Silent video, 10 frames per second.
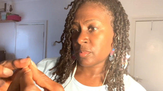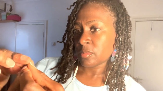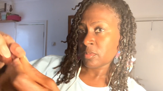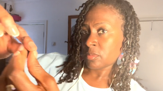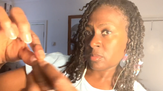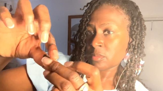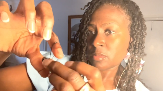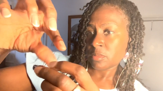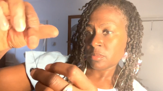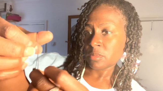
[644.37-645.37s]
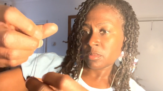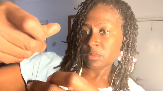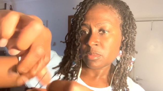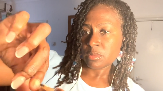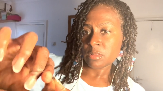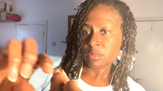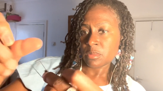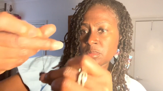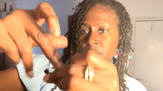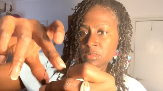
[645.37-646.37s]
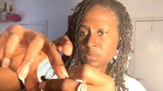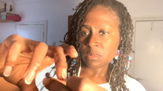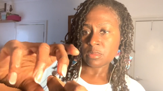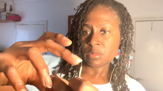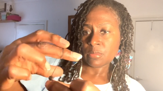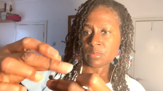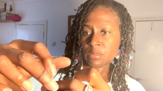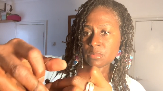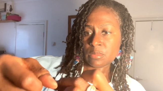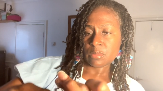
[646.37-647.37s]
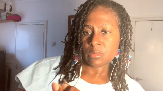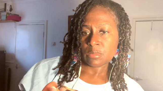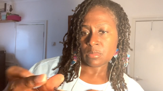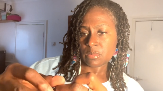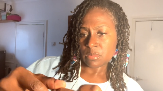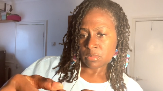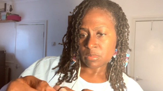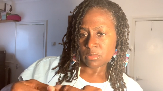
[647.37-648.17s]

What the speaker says: Nothing is said.